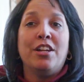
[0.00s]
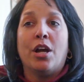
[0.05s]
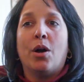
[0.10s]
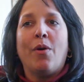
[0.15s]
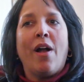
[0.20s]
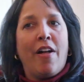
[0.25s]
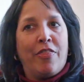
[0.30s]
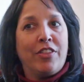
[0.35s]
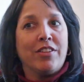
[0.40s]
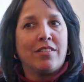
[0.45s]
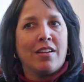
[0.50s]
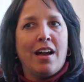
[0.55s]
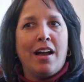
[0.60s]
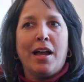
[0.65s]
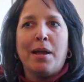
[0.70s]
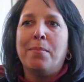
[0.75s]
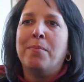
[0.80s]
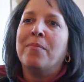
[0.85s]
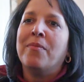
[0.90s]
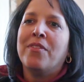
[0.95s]
you know, at the
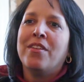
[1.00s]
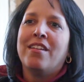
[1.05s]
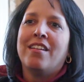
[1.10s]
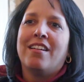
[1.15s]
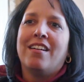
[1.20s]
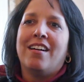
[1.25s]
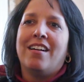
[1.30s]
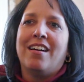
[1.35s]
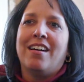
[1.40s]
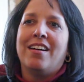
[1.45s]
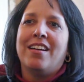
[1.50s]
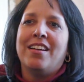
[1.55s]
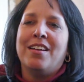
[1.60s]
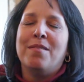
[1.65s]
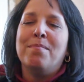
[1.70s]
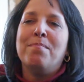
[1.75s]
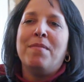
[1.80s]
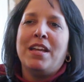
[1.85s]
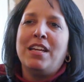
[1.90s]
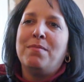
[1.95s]
time,
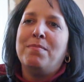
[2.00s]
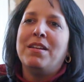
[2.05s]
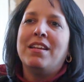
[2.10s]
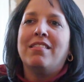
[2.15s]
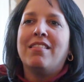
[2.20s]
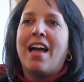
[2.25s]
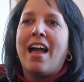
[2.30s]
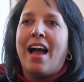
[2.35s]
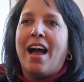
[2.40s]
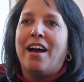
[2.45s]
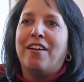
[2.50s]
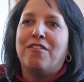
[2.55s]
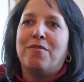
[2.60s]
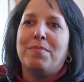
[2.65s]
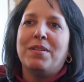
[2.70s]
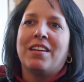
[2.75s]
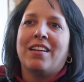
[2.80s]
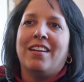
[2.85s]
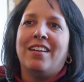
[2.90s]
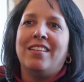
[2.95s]
it made me laugh,
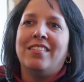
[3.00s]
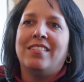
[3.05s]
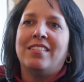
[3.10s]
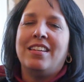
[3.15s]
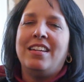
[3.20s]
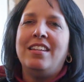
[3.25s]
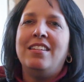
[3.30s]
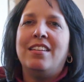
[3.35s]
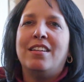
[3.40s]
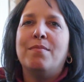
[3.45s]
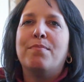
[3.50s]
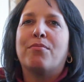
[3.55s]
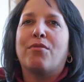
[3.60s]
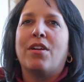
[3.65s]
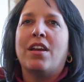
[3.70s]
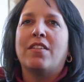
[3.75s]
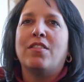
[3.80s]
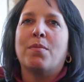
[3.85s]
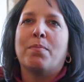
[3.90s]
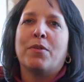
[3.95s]
because he did
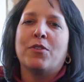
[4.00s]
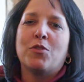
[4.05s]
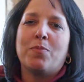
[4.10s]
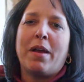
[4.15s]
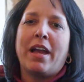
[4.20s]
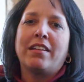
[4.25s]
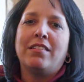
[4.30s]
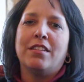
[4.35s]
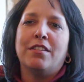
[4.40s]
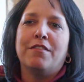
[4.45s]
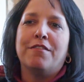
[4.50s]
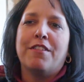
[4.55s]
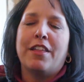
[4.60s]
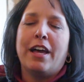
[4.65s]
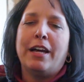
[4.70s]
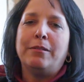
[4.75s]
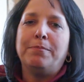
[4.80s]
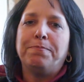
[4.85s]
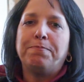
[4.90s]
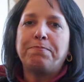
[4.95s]
bring the perspective
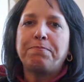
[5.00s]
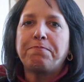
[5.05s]
that,